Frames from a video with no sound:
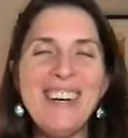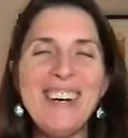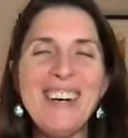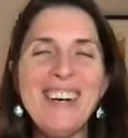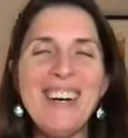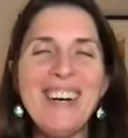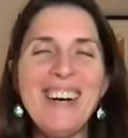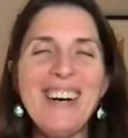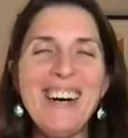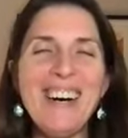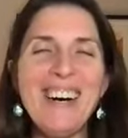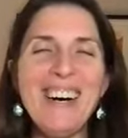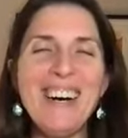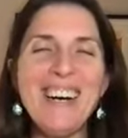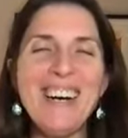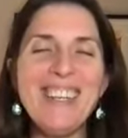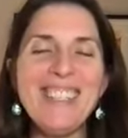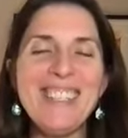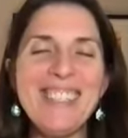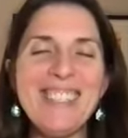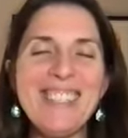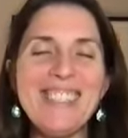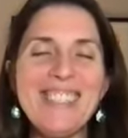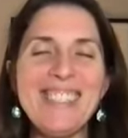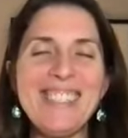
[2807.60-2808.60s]

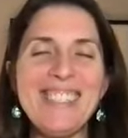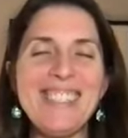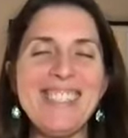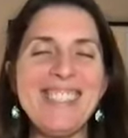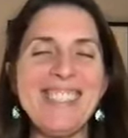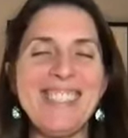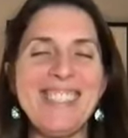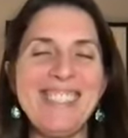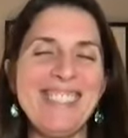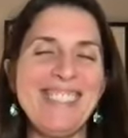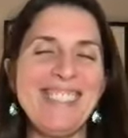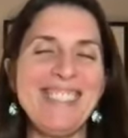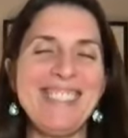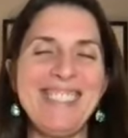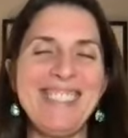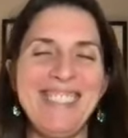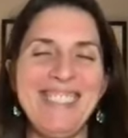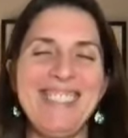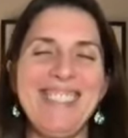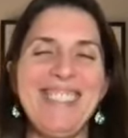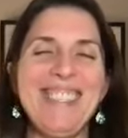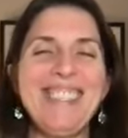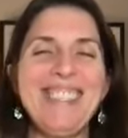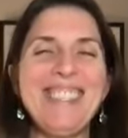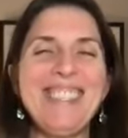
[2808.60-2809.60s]
just
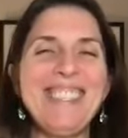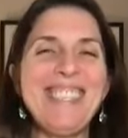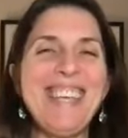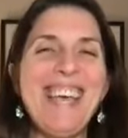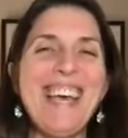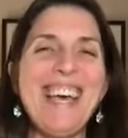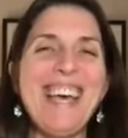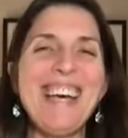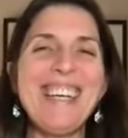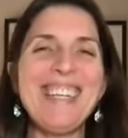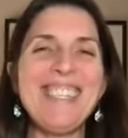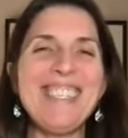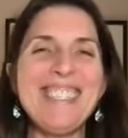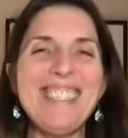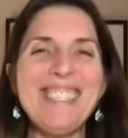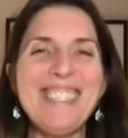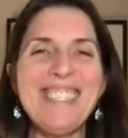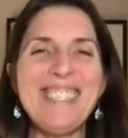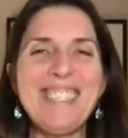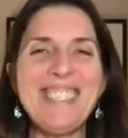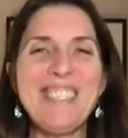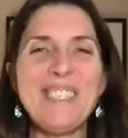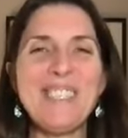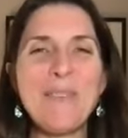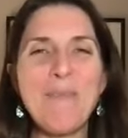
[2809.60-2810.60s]
the sand
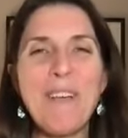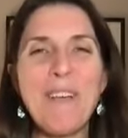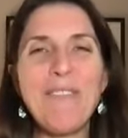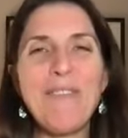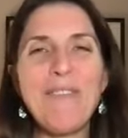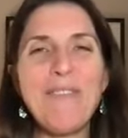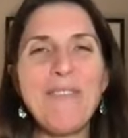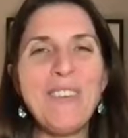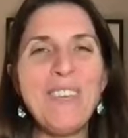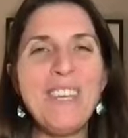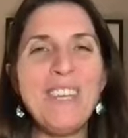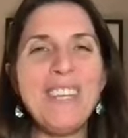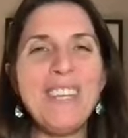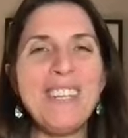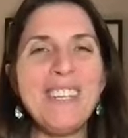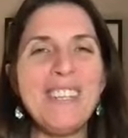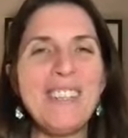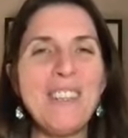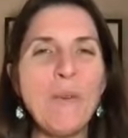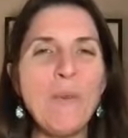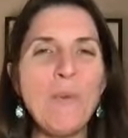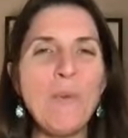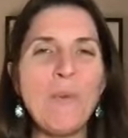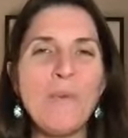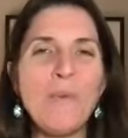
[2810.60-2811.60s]
under my feet
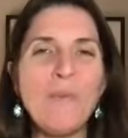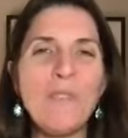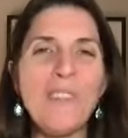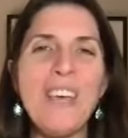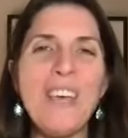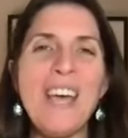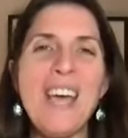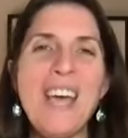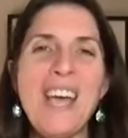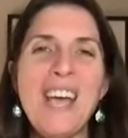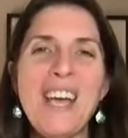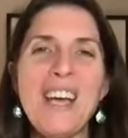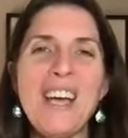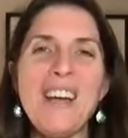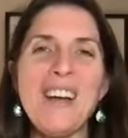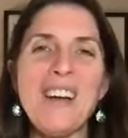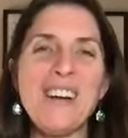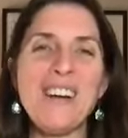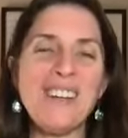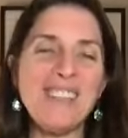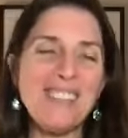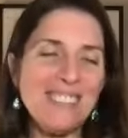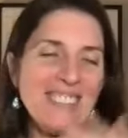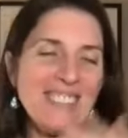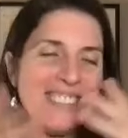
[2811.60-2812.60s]
and the
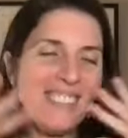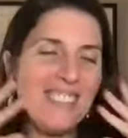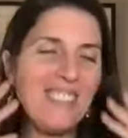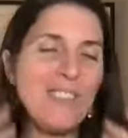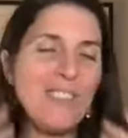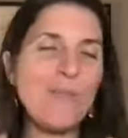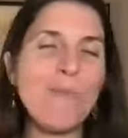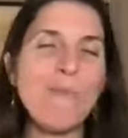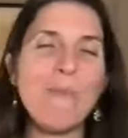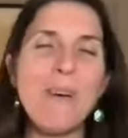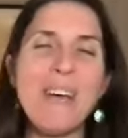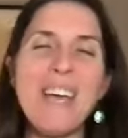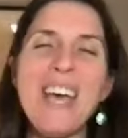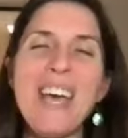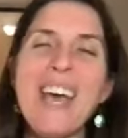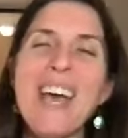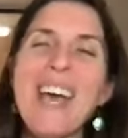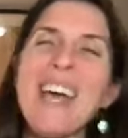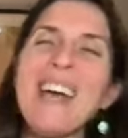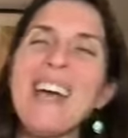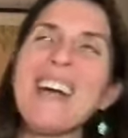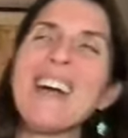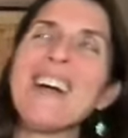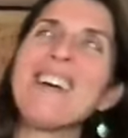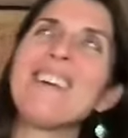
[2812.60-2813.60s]
air through my
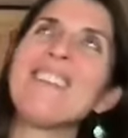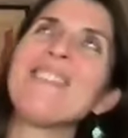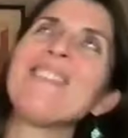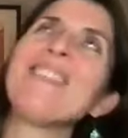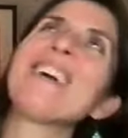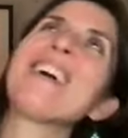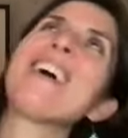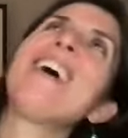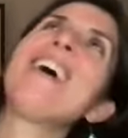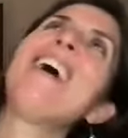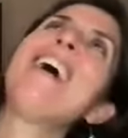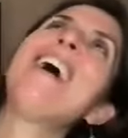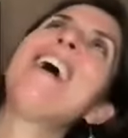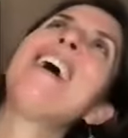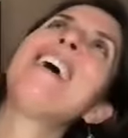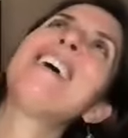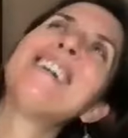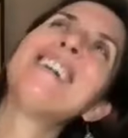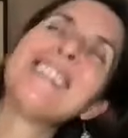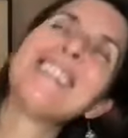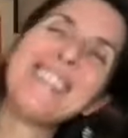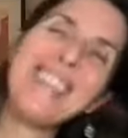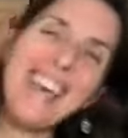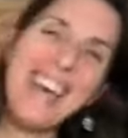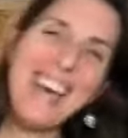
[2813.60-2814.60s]
hair. I'm like,
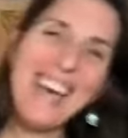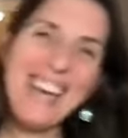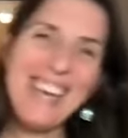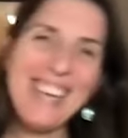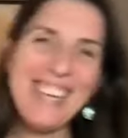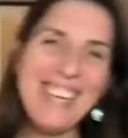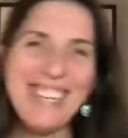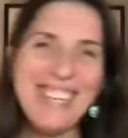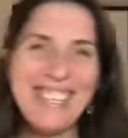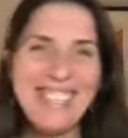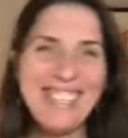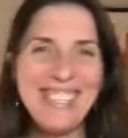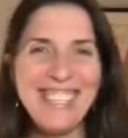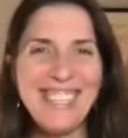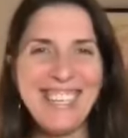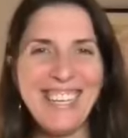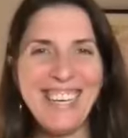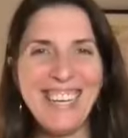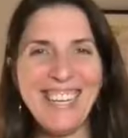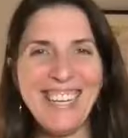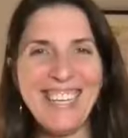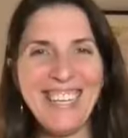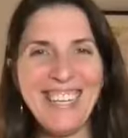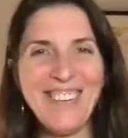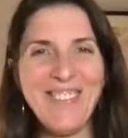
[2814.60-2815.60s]
okay.
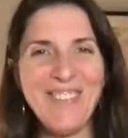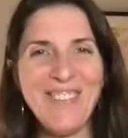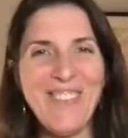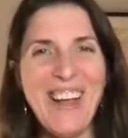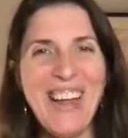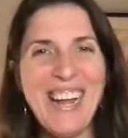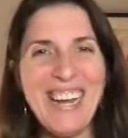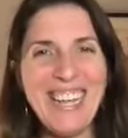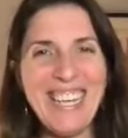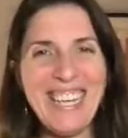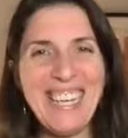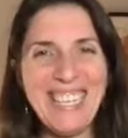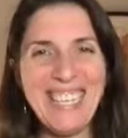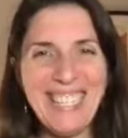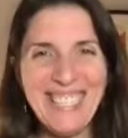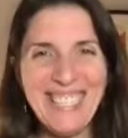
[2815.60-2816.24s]
I'm ready.